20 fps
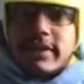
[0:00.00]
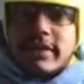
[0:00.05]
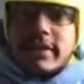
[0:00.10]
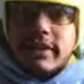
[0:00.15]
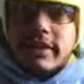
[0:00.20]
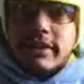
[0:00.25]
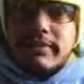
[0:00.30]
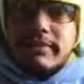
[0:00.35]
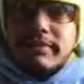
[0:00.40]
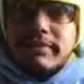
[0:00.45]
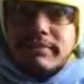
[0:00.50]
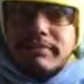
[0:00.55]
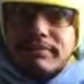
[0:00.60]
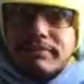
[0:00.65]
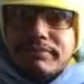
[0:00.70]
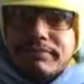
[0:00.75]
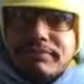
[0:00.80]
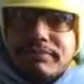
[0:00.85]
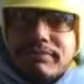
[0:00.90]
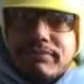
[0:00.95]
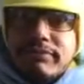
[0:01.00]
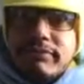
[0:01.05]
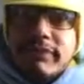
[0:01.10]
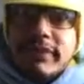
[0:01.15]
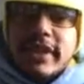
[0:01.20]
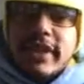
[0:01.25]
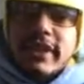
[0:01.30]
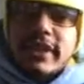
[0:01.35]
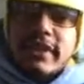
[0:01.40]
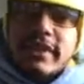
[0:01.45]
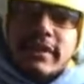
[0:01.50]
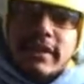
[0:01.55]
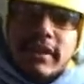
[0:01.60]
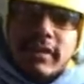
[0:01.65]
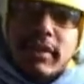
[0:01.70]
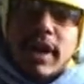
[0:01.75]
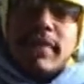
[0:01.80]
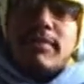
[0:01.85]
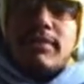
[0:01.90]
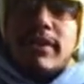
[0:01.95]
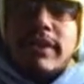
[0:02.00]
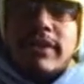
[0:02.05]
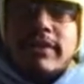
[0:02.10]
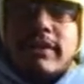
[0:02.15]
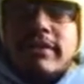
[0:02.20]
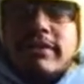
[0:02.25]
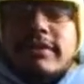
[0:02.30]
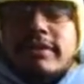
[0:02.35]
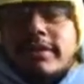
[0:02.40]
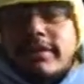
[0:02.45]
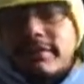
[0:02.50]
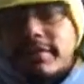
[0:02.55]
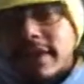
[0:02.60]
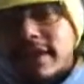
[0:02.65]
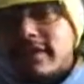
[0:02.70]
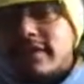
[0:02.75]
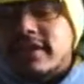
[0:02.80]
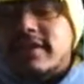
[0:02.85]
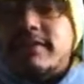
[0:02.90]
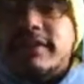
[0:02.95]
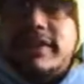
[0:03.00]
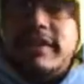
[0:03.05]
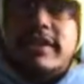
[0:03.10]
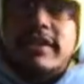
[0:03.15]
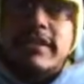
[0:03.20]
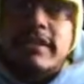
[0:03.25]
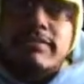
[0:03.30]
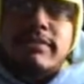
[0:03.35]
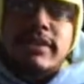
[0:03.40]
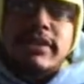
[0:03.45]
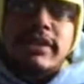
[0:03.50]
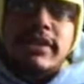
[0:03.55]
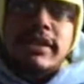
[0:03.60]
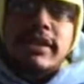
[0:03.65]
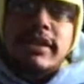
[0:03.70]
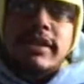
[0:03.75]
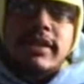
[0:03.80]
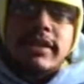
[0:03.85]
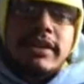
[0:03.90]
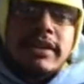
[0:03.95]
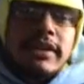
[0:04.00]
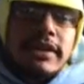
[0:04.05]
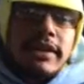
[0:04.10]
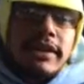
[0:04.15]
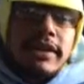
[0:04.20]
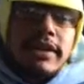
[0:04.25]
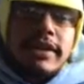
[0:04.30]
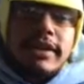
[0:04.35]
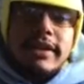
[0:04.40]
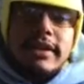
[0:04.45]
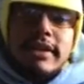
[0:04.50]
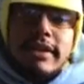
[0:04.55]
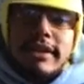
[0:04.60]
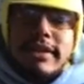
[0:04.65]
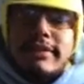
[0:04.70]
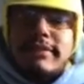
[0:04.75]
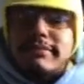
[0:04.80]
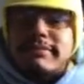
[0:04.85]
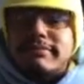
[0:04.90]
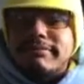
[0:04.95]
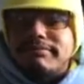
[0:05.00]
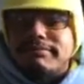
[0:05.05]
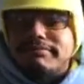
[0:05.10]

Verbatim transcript: um, my white brothers, LGBT community, um,